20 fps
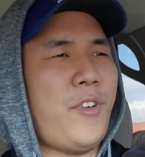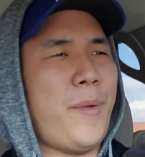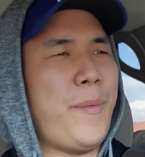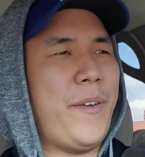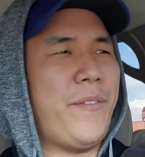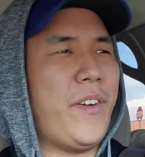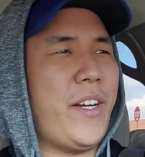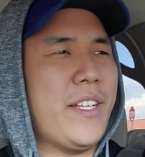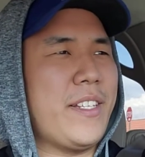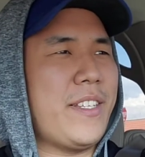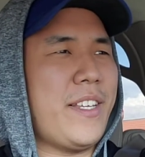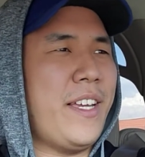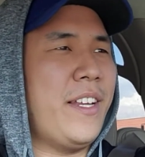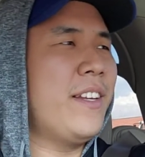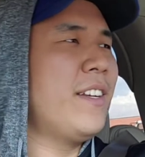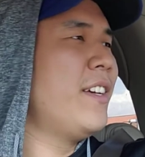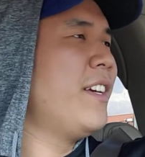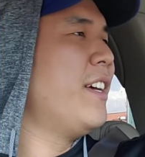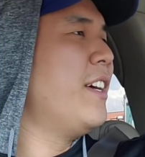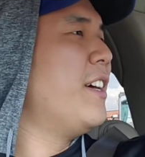what am I fucking
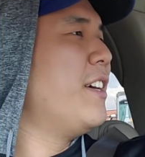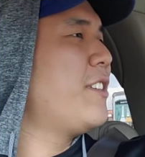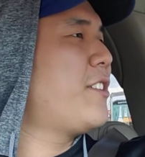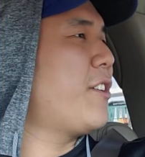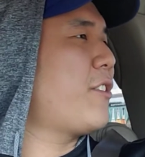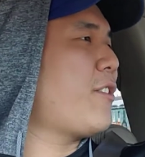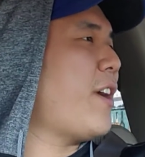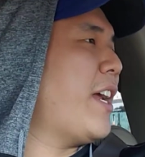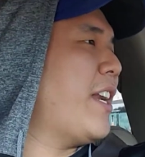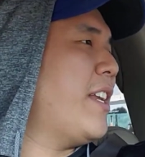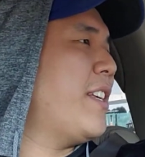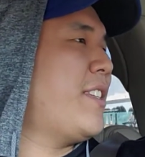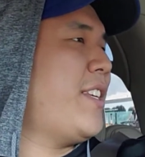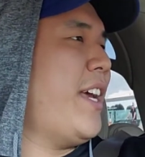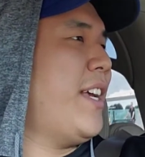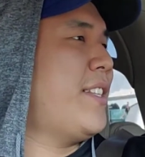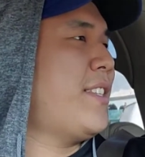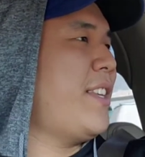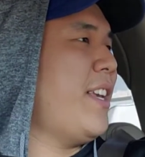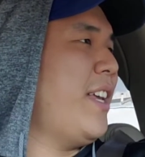saying? So greatness,
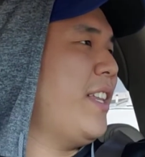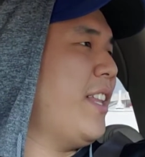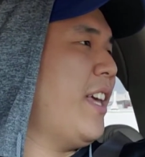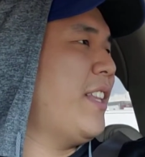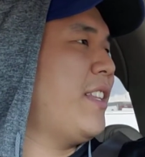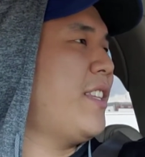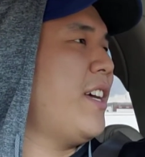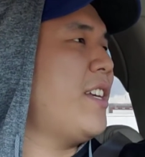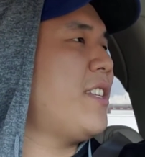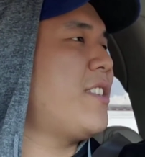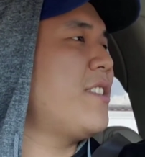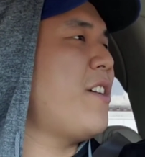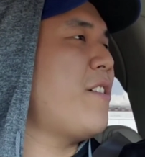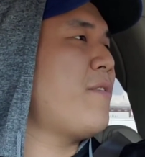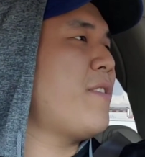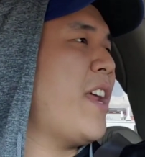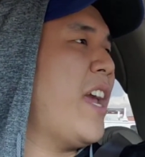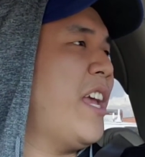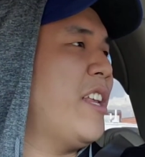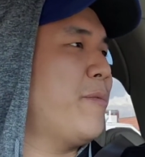yes, it, it, does
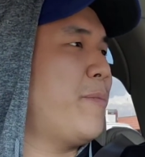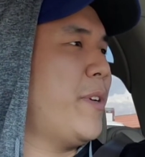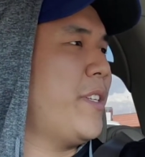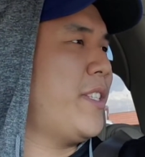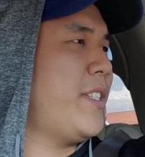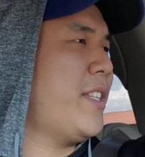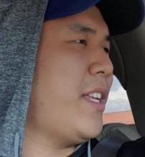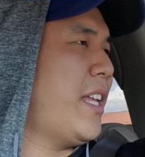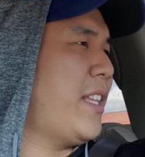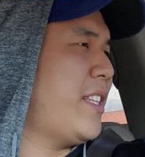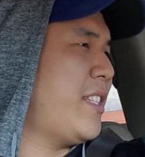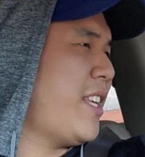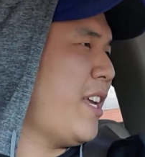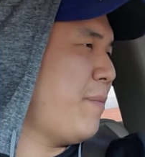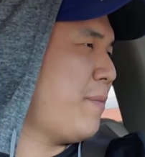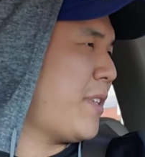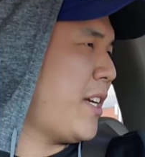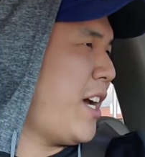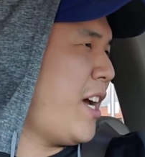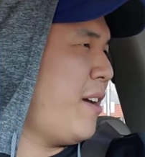know names, but at the
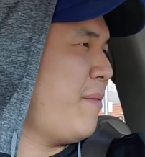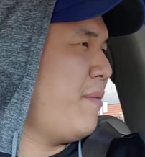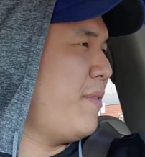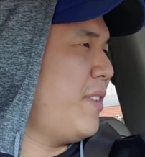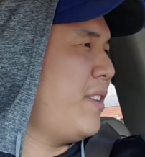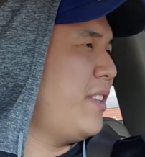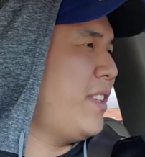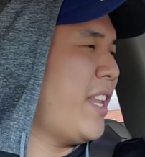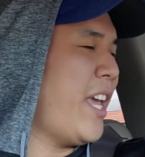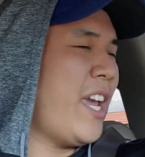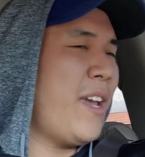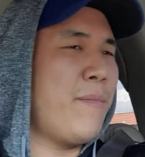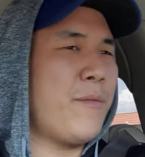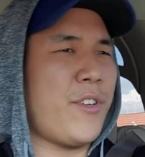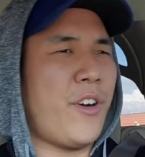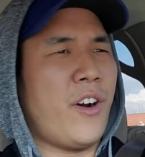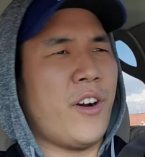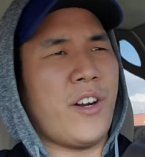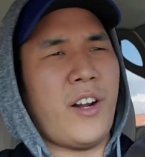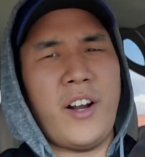same time,
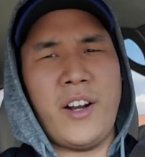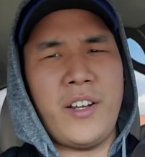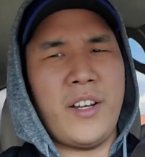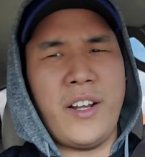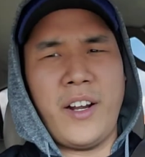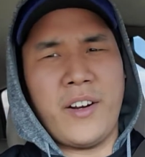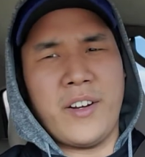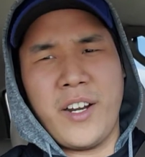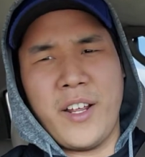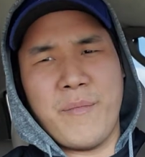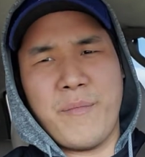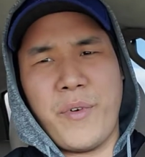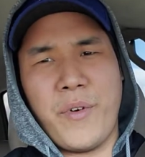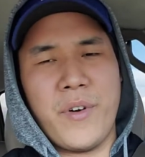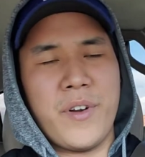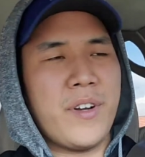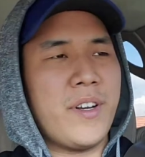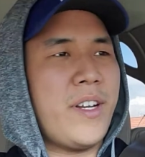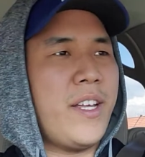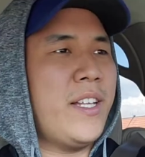names aren't, aren't aren't
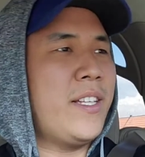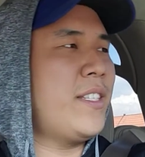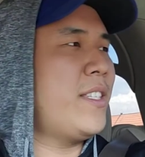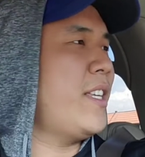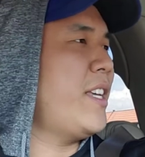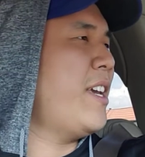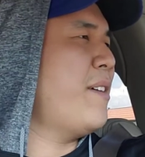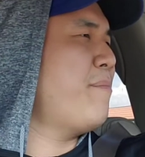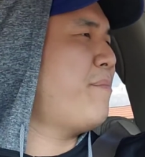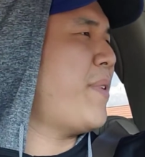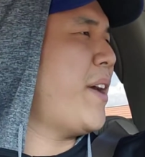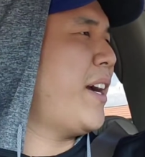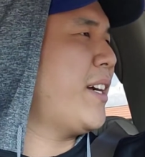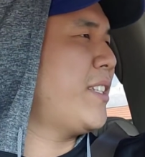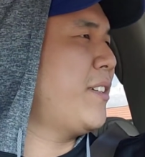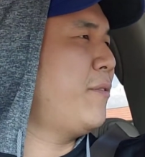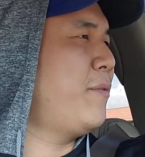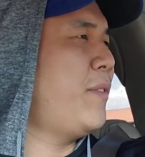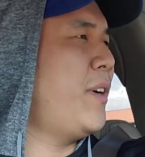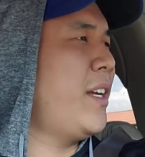important. It's the
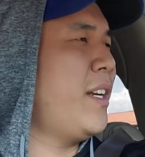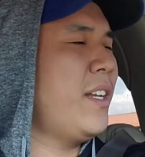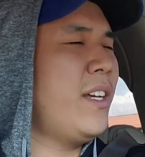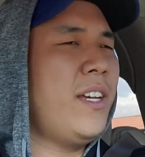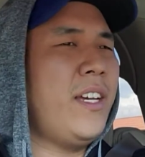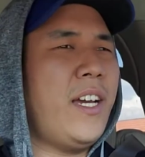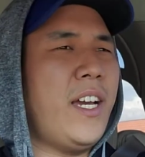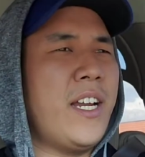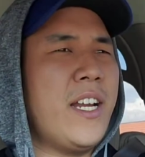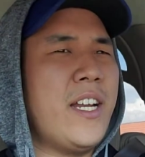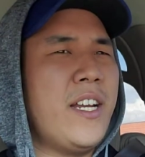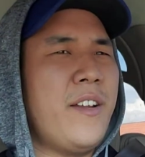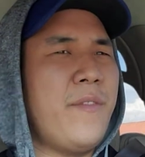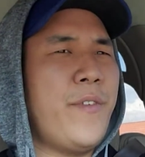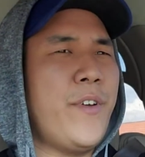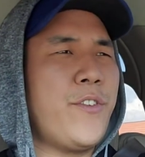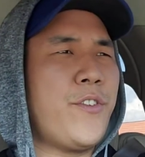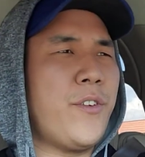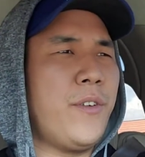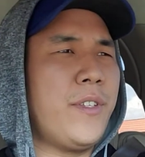impact of what an
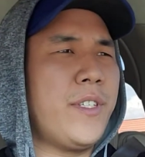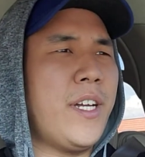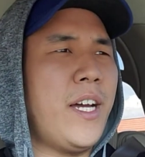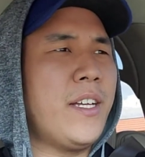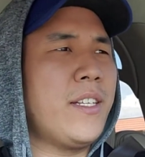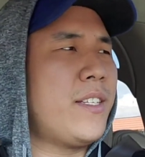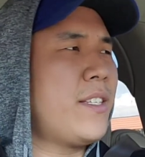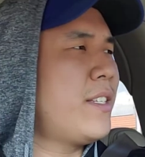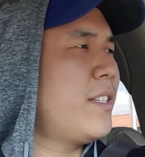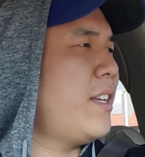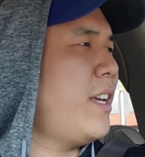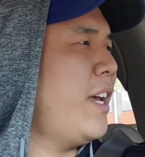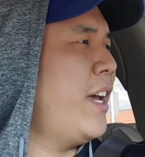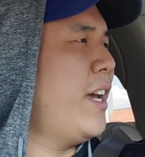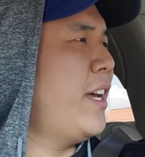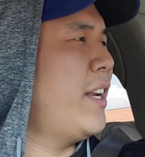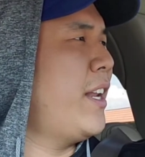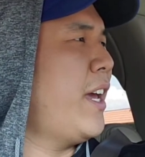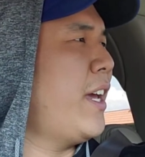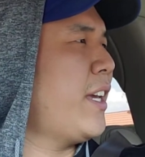individual does,
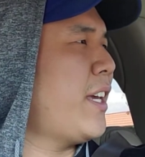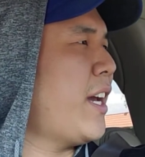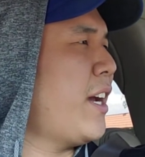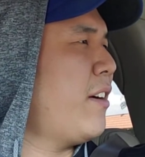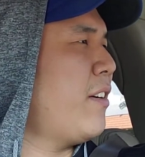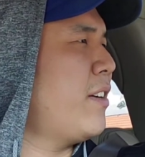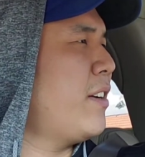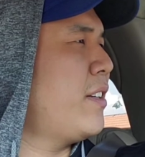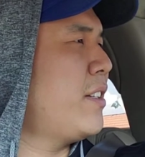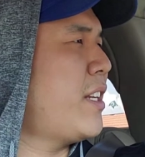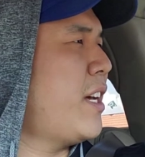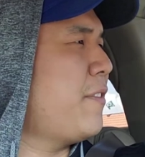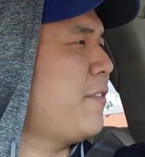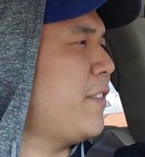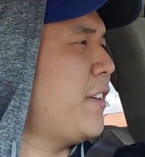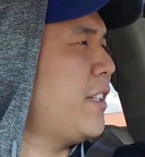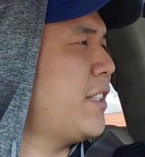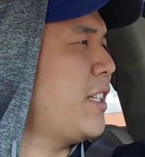and Hank Aaron definitely